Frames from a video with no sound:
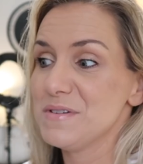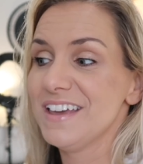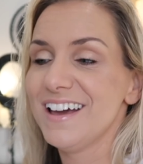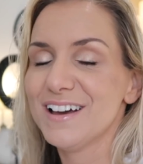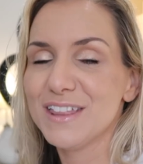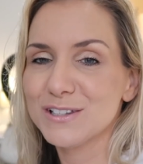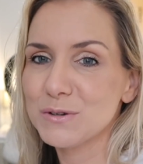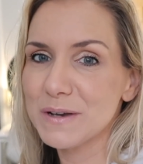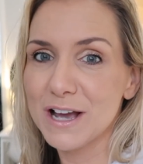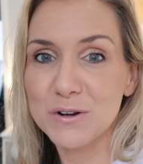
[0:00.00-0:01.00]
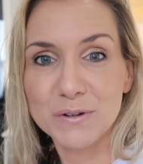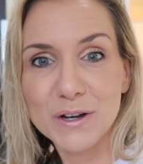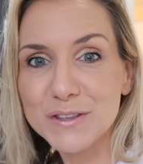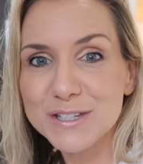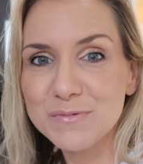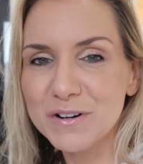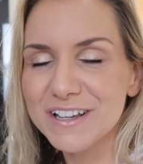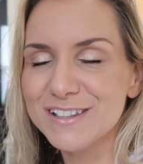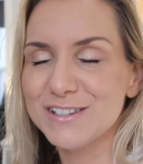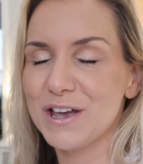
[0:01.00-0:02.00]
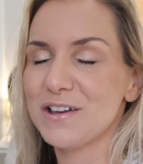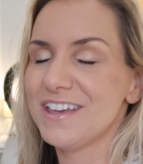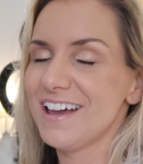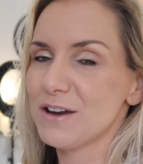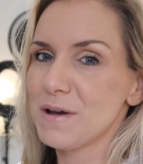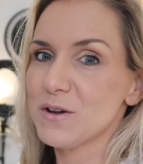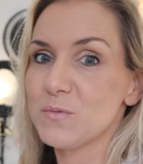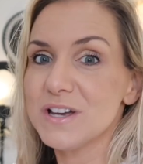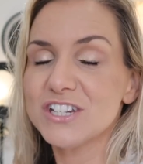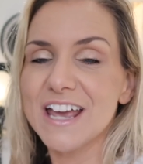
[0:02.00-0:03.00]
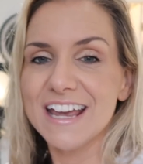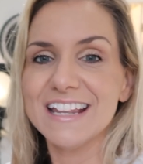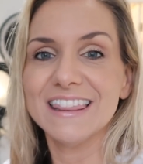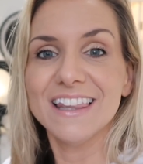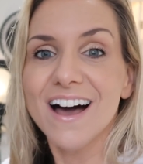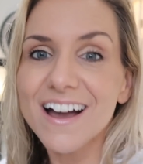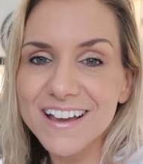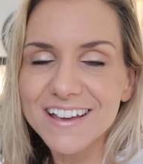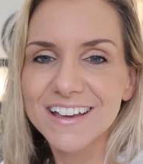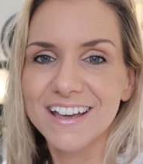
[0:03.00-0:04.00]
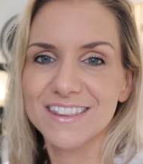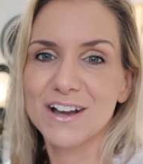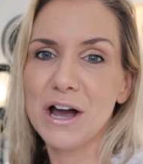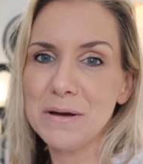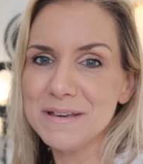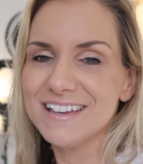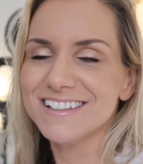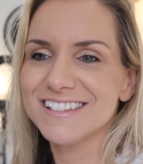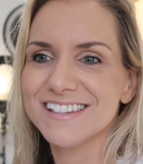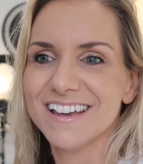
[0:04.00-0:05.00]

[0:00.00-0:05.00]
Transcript: But yeah, that's what we got going on this morning. So yeah, everybody wish Aiden luck in the comments.